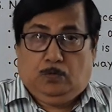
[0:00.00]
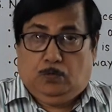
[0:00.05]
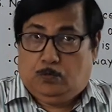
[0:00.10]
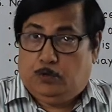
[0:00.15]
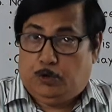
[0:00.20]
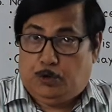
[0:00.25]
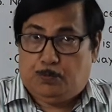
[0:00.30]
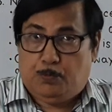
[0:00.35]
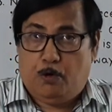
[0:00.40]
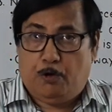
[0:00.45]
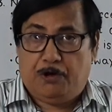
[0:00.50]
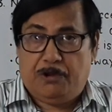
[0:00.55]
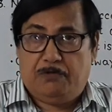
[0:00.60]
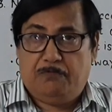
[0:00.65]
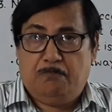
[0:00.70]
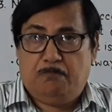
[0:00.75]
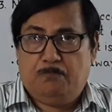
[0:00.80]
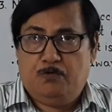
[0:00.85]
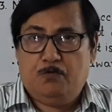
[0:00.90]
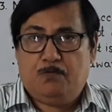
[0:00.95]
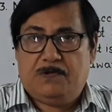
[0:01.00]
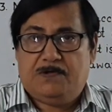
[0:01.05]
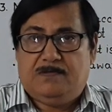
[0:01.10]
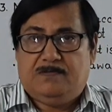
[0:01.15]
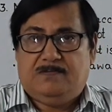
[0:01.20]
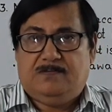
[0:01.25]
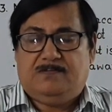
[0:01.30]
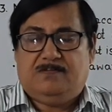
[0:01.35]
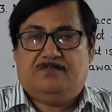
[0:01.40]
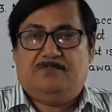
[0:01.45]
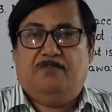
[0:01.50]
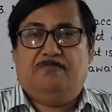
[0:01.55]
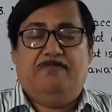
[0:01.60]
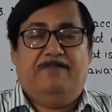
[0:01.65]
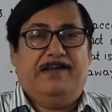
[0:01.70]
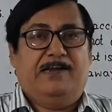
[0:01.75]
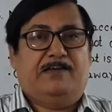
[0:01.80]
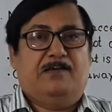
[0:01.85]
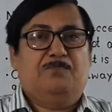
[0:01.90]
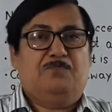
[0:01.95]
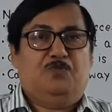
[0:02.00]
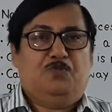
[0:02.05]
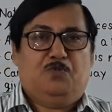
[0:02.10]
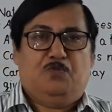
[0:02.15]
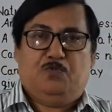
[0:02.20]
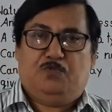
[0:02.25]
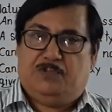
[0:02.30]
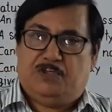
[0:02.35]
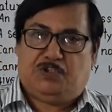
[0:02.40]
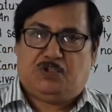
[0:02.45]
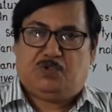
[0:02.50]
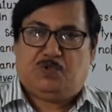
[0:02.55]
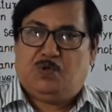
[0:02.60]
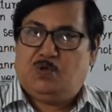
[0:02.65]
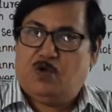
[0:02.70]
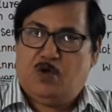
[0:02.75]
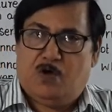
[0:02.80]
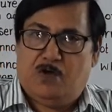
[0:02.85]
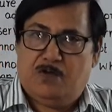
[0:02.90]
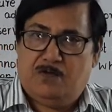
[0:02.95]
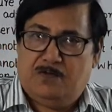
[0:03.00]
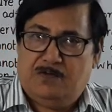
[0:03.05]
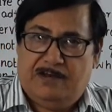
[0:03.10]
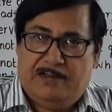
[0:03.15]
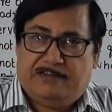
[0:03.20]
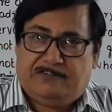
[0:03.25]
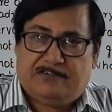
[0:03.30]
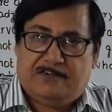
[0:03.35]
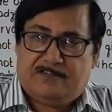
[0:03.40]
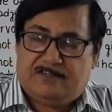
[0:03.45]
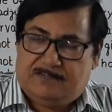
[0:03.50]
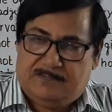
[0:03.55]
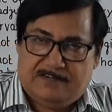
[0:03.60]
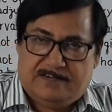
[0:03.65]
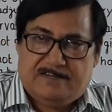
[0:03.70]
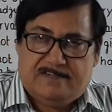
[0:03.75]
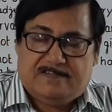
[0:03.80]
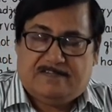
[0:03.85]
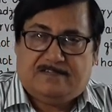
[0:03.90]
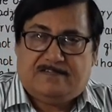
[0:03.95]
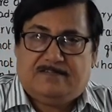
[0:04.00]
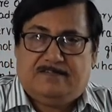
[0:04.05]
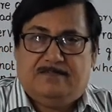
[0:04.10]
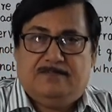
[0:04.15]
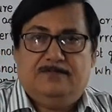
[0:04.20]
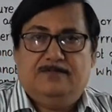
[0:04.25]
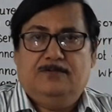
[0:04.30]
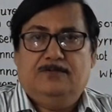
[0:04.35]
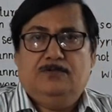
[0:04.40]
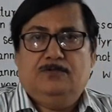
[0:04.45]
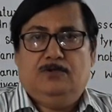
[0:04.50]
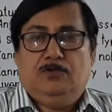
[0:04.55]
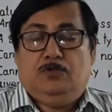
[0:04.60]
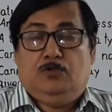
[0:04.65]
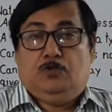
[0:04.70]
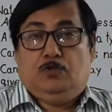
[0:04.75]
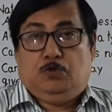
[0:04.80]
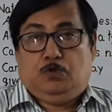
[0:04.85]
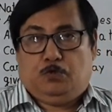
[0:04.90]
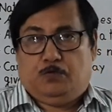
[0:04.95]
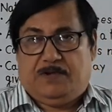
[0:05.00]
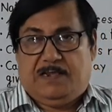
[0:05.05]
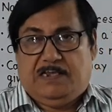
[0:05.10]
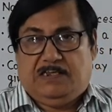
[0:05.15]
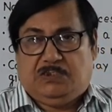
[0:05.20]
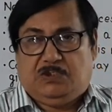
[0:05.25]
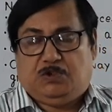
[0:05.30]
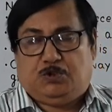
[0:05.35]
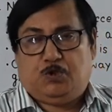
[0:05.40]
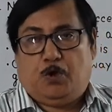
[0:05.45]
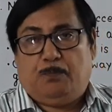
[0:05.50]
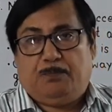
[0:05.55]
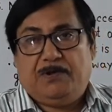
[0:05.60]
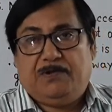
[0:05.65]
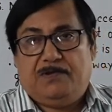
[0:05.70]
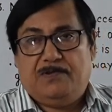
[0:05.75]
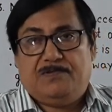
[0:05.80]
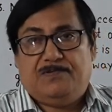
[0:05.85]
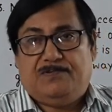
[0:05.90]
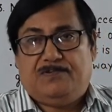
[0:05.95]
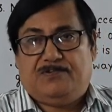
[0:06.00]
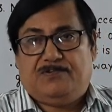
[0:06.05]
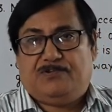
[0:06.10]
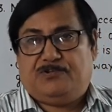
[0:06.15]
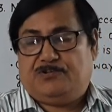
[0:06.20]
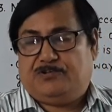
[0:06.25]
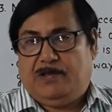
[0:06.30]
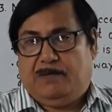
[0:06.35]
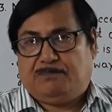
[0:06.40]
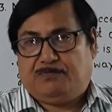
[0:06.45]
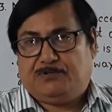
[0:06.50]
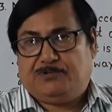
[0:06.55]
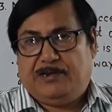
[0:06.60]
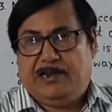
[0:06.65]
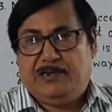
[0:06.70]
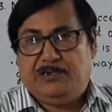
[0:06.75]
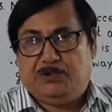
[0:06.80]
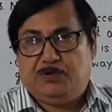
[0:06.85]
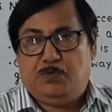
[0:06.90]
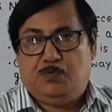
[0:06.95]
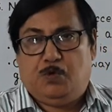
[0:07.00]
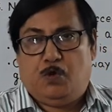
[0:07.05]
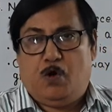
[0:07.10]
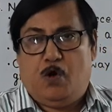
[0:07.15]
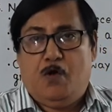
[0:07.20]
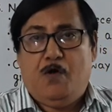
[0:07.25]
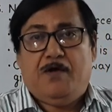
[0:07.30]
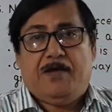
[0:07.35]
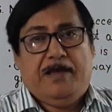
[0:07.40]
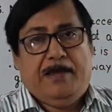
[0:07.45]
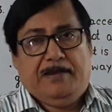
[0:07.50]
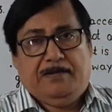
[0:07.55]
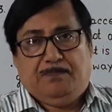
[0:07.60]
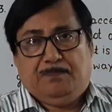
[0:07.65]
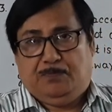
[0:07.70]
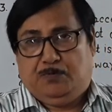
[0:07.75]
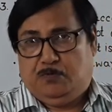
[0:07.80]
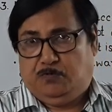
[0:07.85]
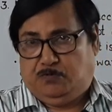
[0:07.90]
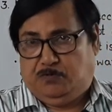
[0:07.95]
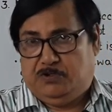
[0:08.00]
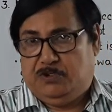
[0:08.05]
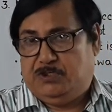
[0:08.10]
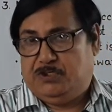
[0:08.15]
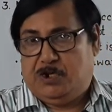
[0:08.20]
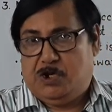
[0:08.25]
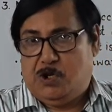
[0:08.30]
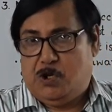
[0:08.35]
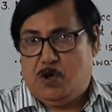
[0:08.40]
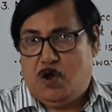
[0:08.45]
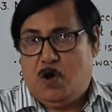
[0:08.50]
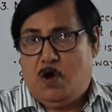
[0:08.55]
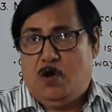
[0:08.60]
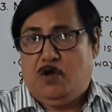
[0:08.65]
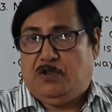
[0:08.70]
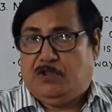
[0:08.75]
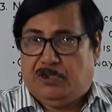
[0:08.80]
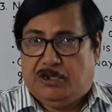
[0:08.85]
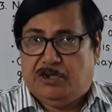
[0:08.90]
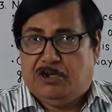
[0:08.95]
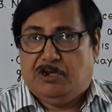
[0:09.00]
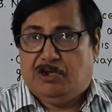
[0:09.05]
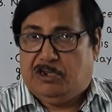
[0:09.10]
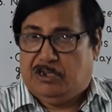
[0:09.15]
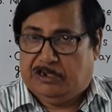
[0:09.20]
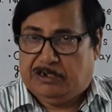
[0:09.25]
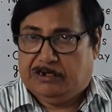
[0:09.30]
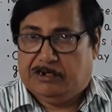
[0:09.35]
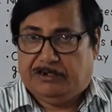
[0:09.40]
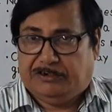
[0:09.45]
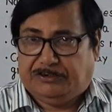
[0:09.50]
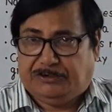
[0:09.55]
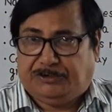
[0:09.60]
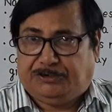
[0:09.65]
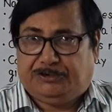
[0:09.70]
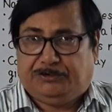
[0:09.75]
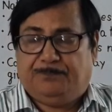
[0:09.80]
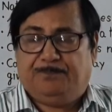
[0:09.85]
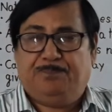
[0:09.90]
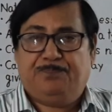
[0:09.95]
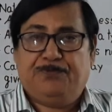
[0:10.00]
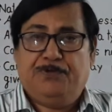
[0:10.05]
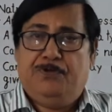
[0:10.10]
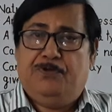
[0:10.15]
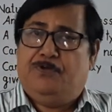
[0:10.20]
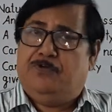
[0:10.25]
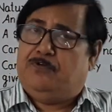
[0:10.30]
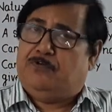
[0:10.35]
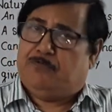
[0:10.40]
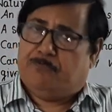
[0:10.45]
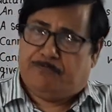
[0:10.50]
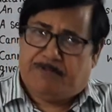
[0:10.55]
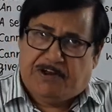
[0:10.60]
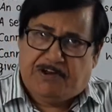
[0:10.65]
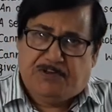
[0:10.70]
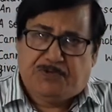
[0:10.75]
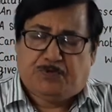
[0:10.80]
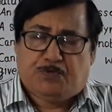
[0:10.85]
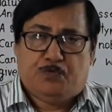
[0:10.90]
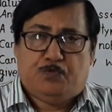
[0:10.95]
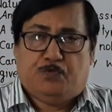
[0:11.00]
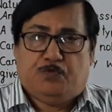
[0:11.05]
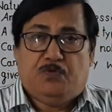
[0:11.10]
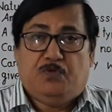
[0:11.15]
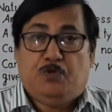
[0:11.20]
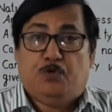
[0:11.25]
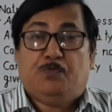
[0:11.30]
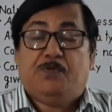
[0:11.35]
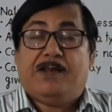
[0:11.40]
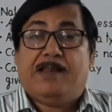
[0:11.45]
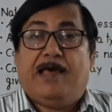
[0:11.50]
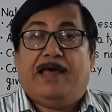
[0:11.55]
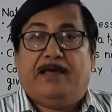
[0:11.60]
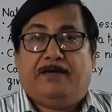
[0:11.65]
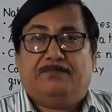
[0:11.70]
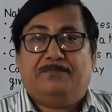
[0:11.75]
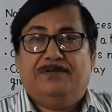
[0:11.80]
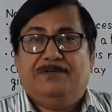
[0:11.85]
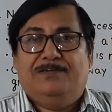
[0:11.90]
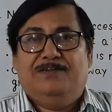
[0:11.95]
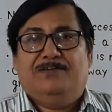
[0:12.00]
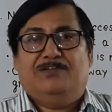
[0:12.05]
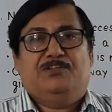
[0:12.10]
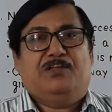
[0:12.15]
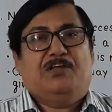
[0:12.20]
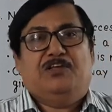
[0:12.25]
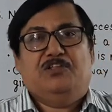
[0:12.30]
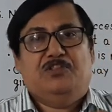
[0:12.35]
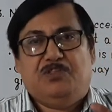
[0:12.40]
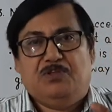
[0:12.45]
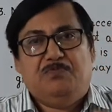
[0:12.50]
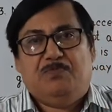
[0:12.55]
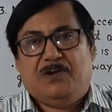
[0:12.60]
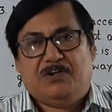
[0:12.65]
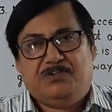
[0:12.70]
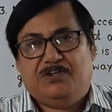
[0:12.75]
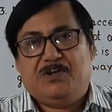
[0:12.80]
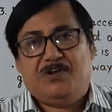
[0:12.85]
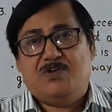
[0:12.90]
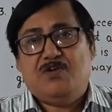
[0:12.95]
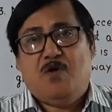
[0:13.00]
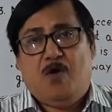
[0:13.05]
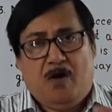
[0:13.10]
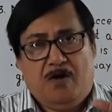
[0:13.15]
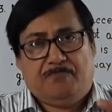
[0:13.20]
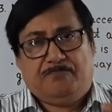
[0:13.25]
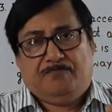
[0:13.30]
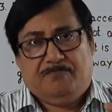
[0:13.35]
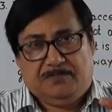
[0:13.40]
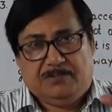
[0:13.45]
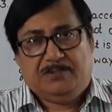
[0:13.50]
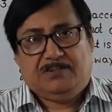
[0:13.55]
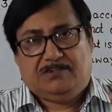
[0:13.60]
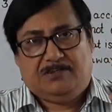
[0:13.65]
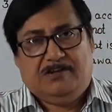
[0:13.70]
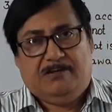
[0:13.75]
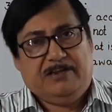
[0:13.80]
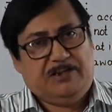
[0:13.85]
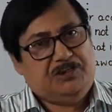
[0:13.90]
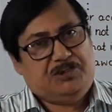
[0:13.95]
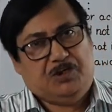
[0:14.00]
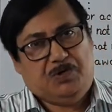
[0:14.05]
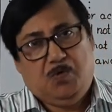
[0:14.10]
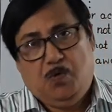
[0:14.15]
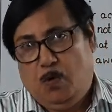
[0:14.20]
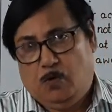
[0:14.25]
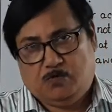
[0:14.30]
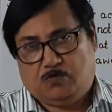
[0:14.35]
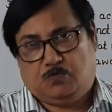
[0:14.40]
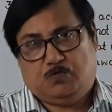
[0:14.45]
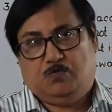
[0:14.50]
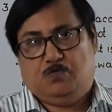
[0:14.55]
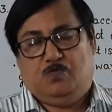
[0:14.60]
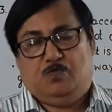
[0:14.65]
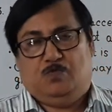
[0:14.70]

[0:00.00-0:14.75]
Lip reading: Good morning, viewers. Welcome to this law lecture series. Today's topic is Substantive Law and Procedural Law in English. Very soon you will have the Hindi version of this lecture also.